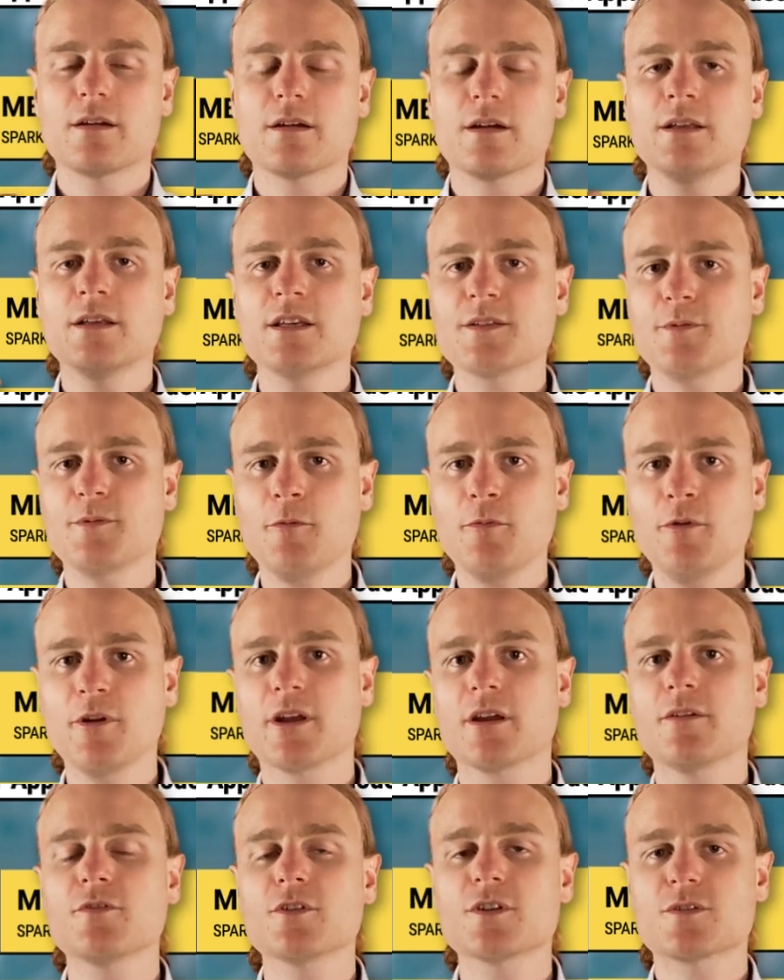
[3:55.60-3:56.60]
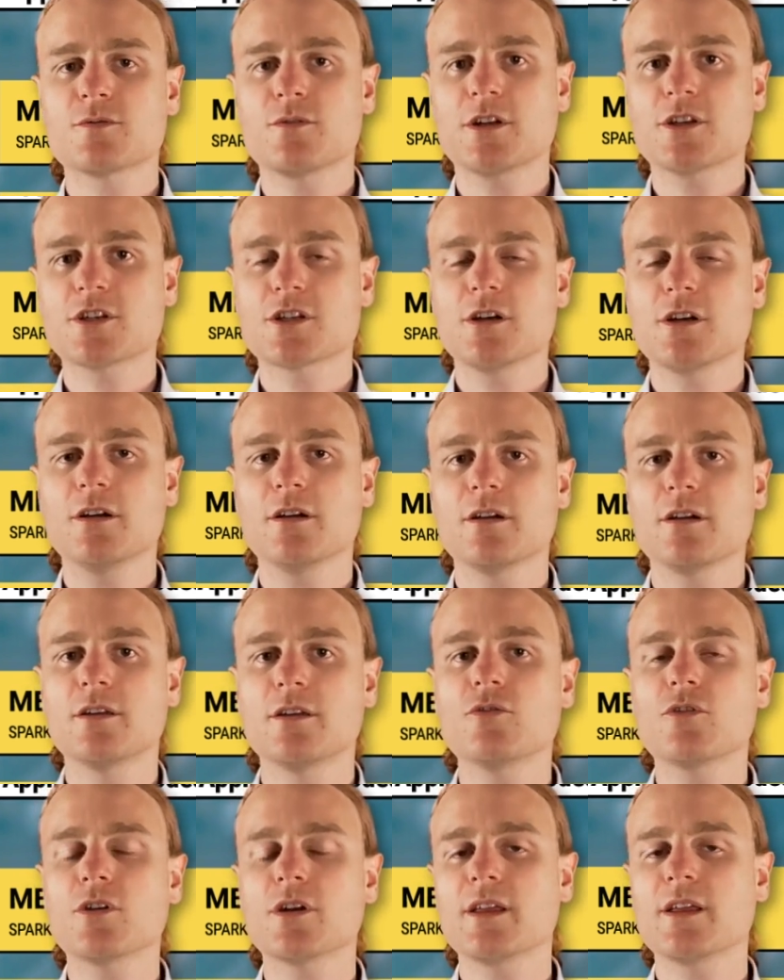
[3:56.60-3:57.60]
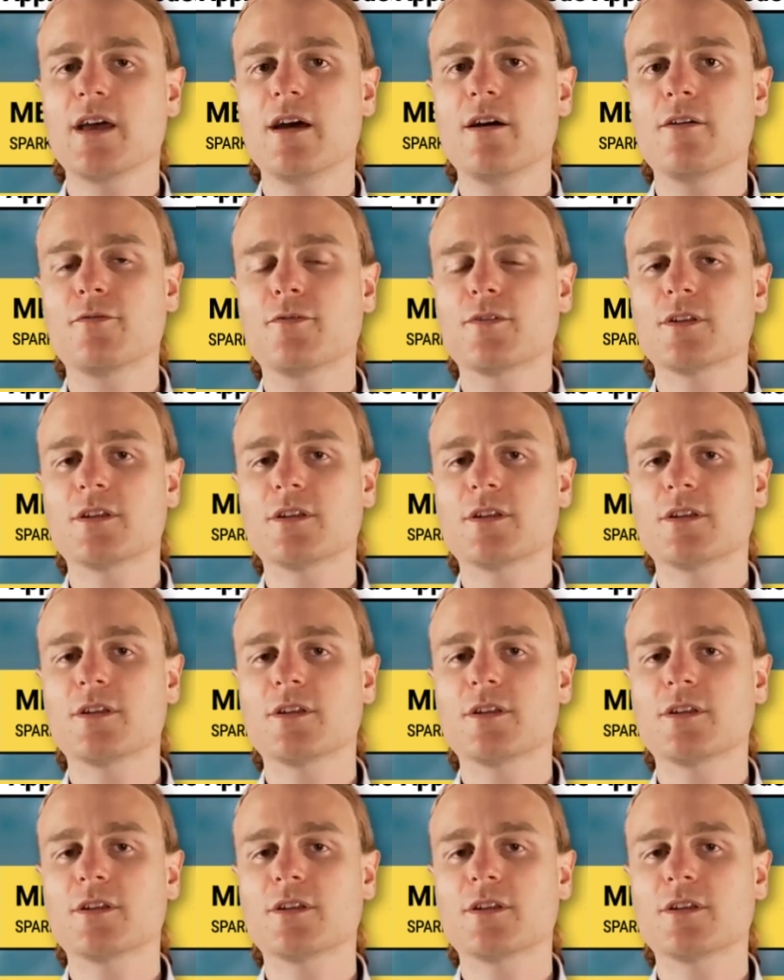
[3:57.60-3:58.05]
In a Sparkplug infrastructure, you can have